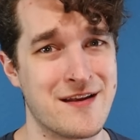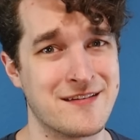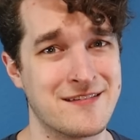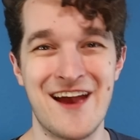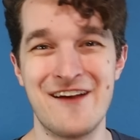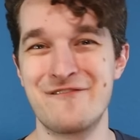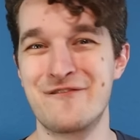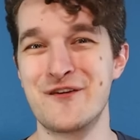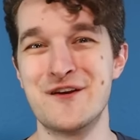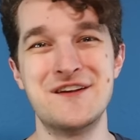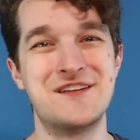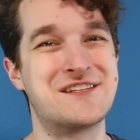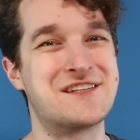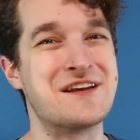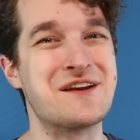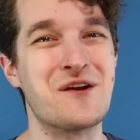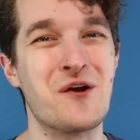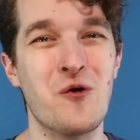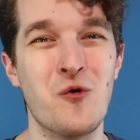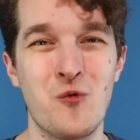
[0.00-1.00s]
Every
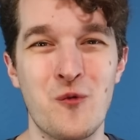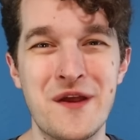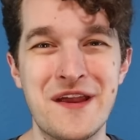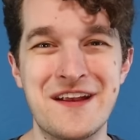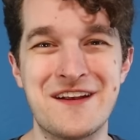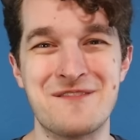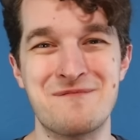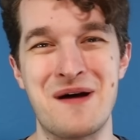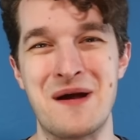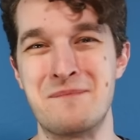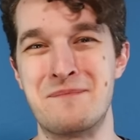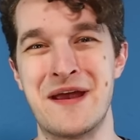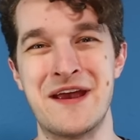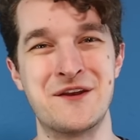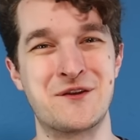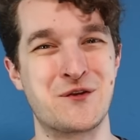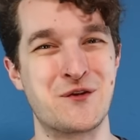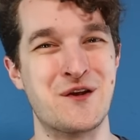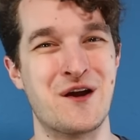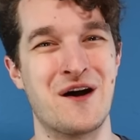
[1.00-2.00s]
single week, my
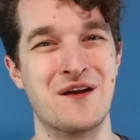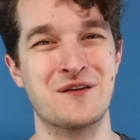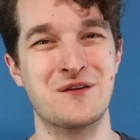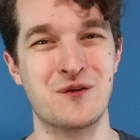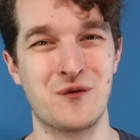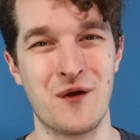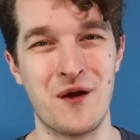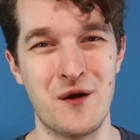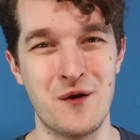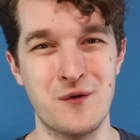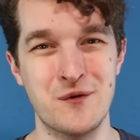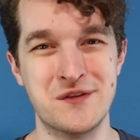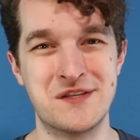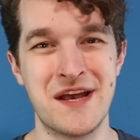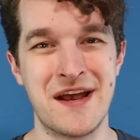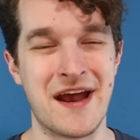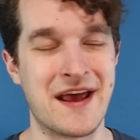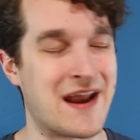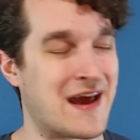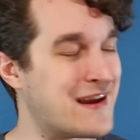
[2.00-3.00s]
Patreon grows
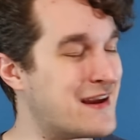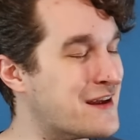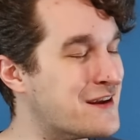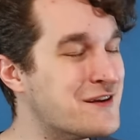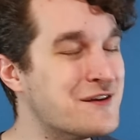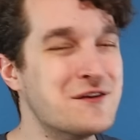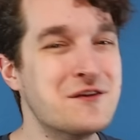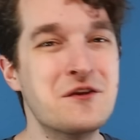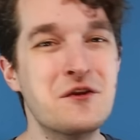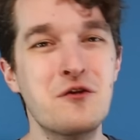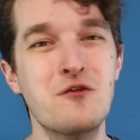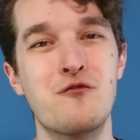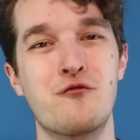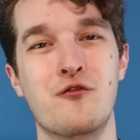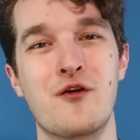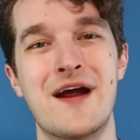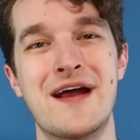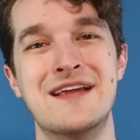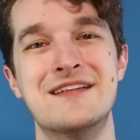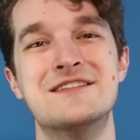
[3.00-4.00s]
and I get new
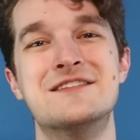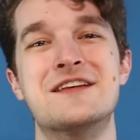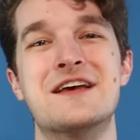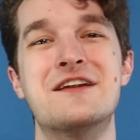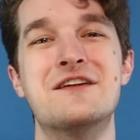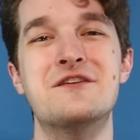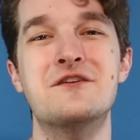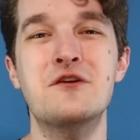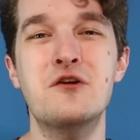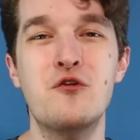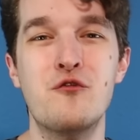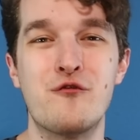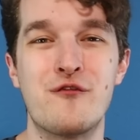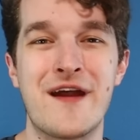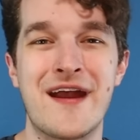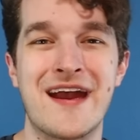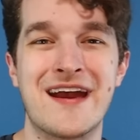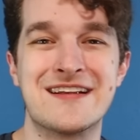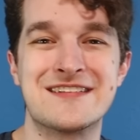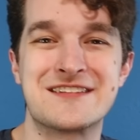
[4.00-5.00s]
friends and new
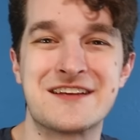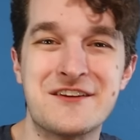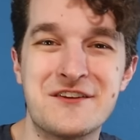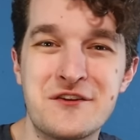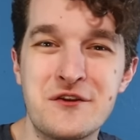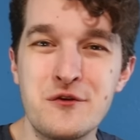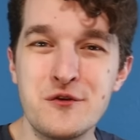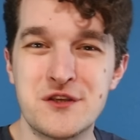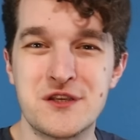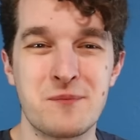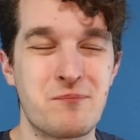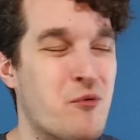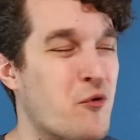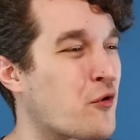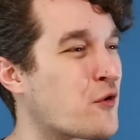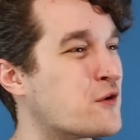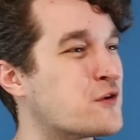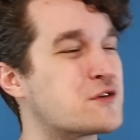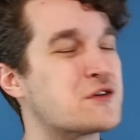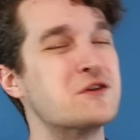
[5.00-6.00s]
fans and new
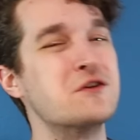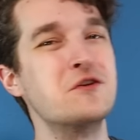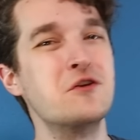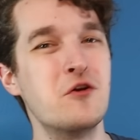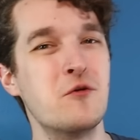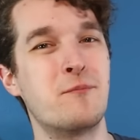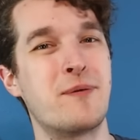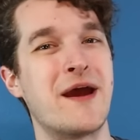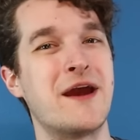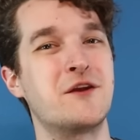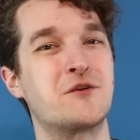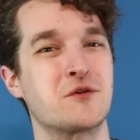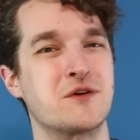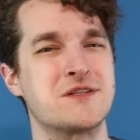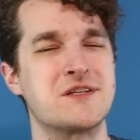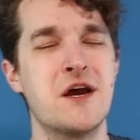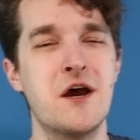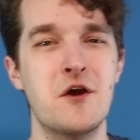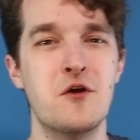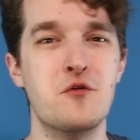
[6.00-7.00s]
supporters and new
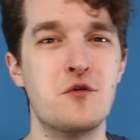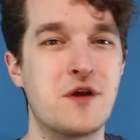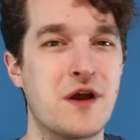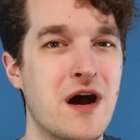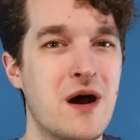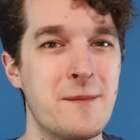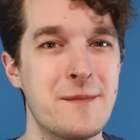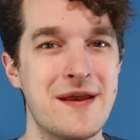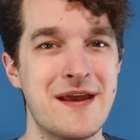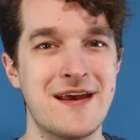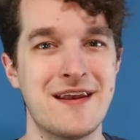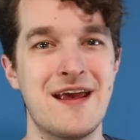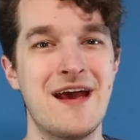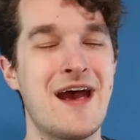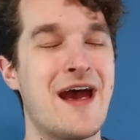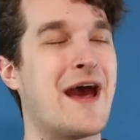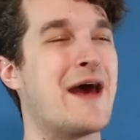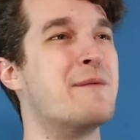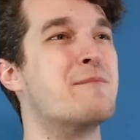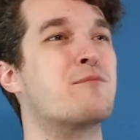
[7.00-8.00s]
patrons who come in
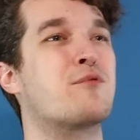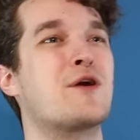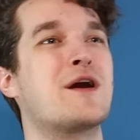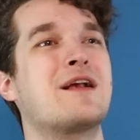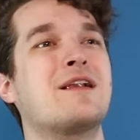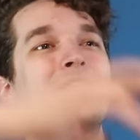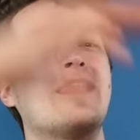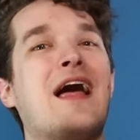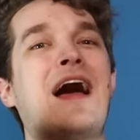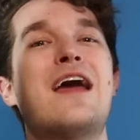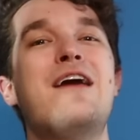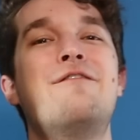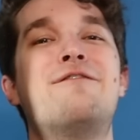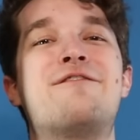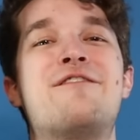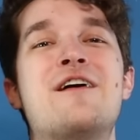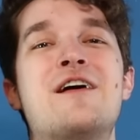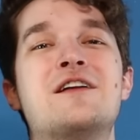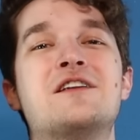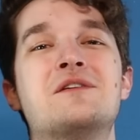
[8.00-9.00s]
and bring life
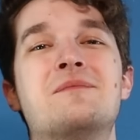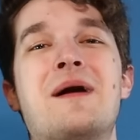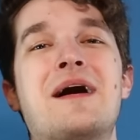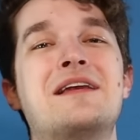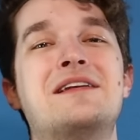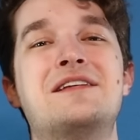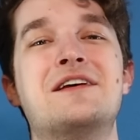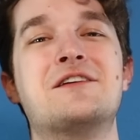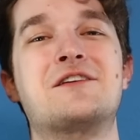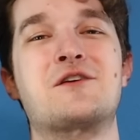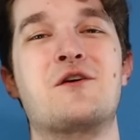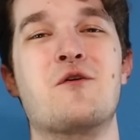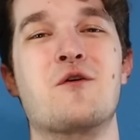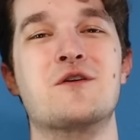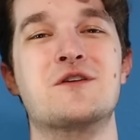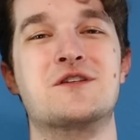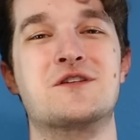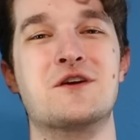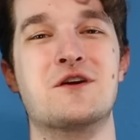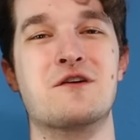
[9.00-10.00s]
to my
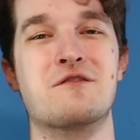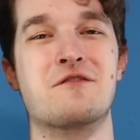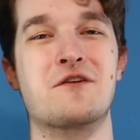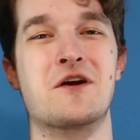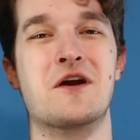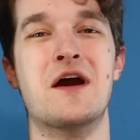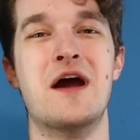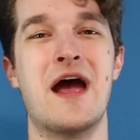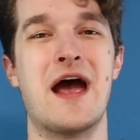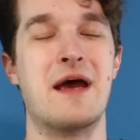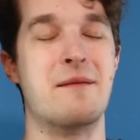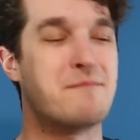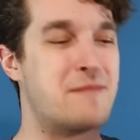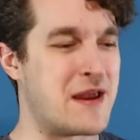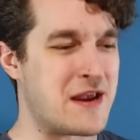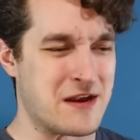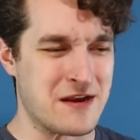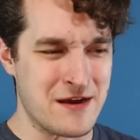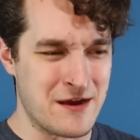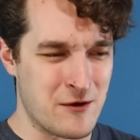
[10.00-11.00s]
Discord server and
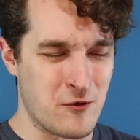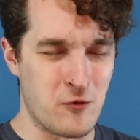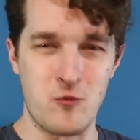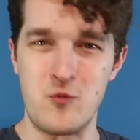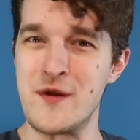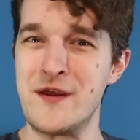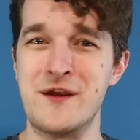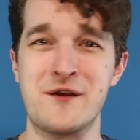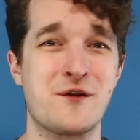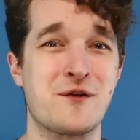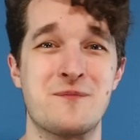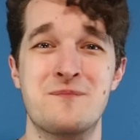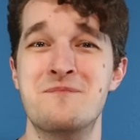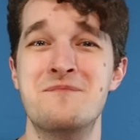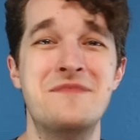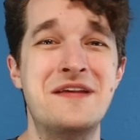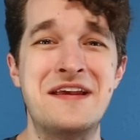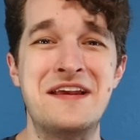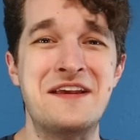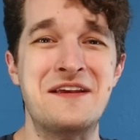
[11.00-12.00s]
make weird
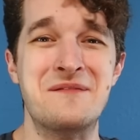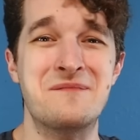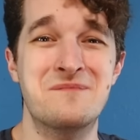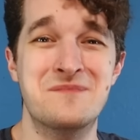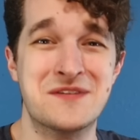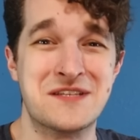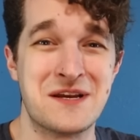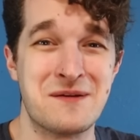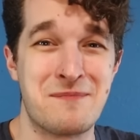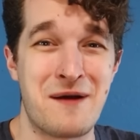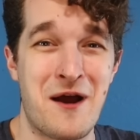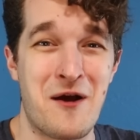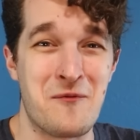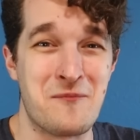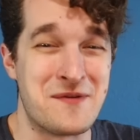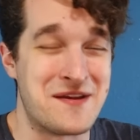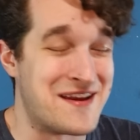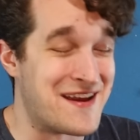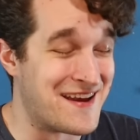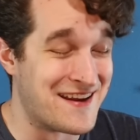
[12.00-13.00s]
memes about
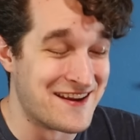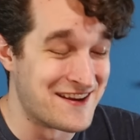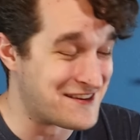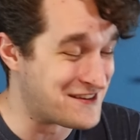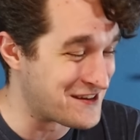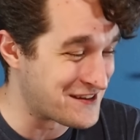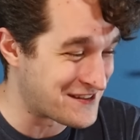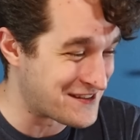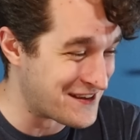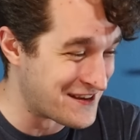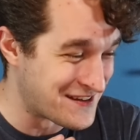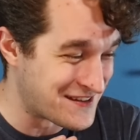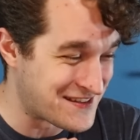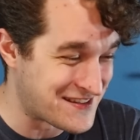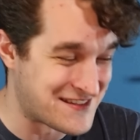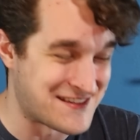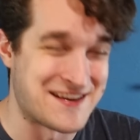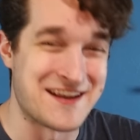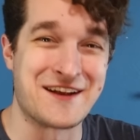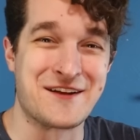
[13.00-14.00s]
me, and it
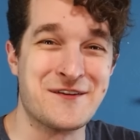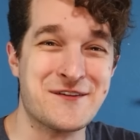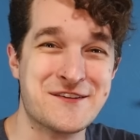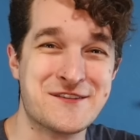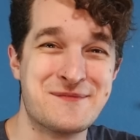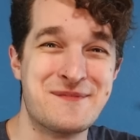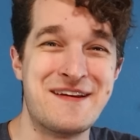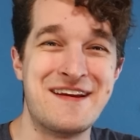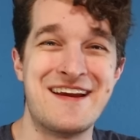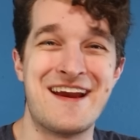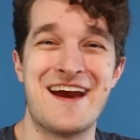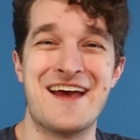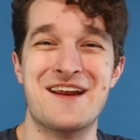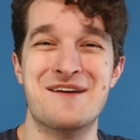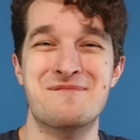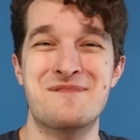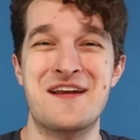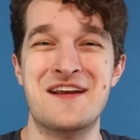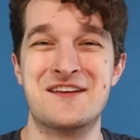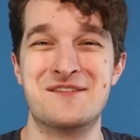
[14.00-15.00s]
tickles me and
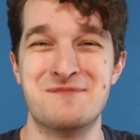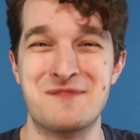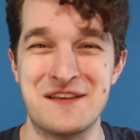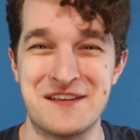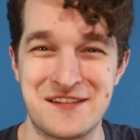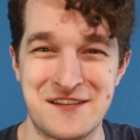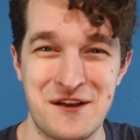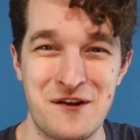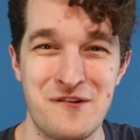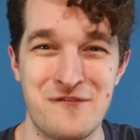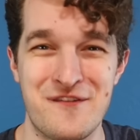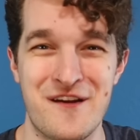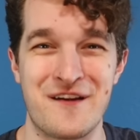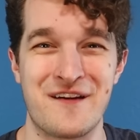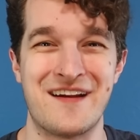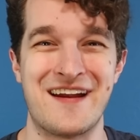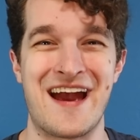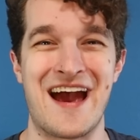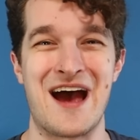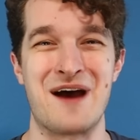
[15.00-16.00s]
it makes me so
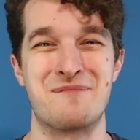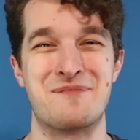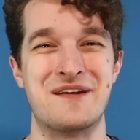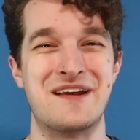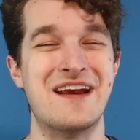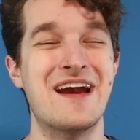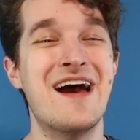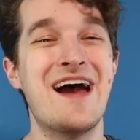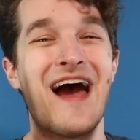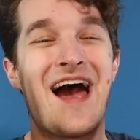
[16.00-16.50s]
very happy,